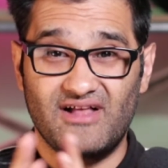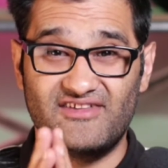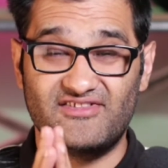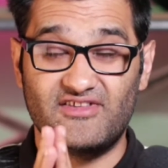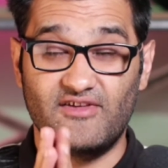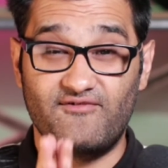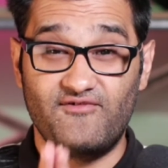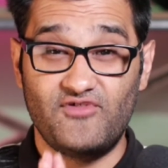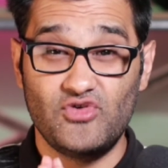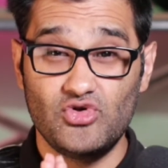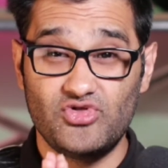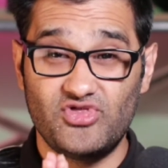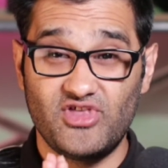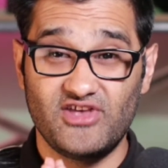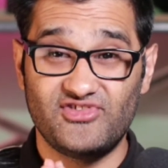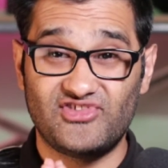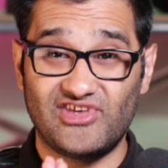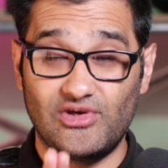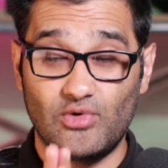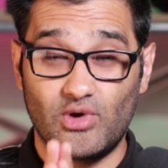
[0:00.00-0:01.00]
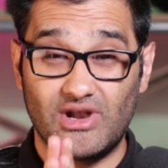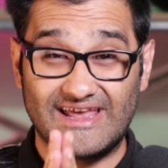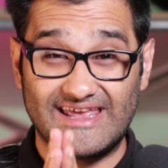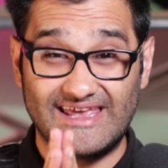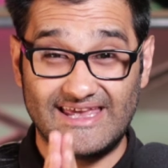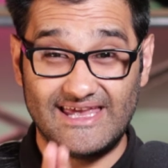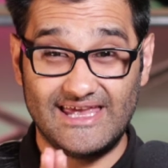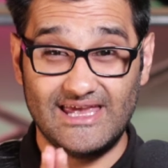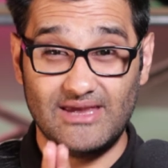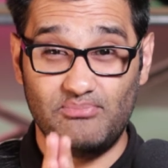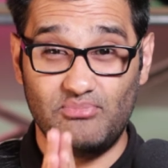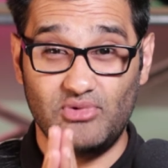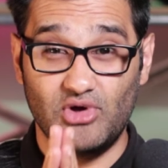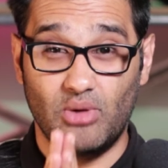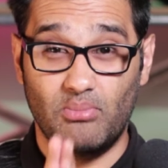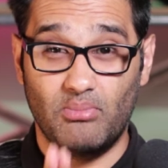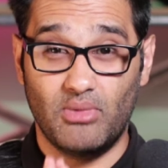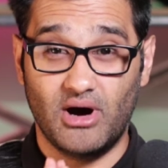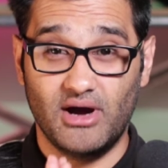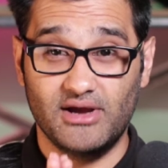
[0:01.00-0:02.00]
There's a few things that you want to keep
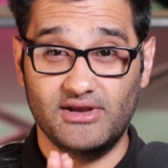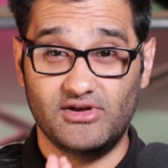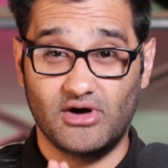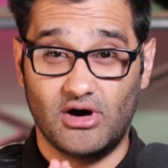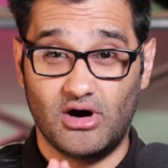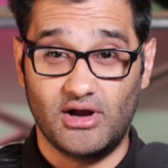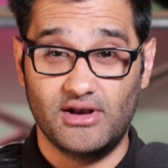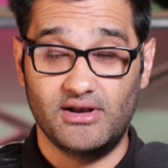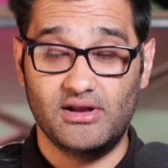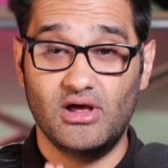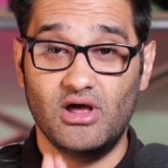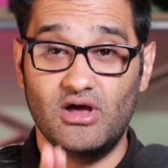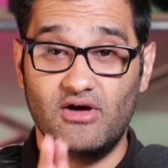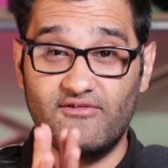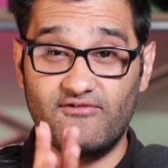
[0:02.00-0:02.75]
your mind on.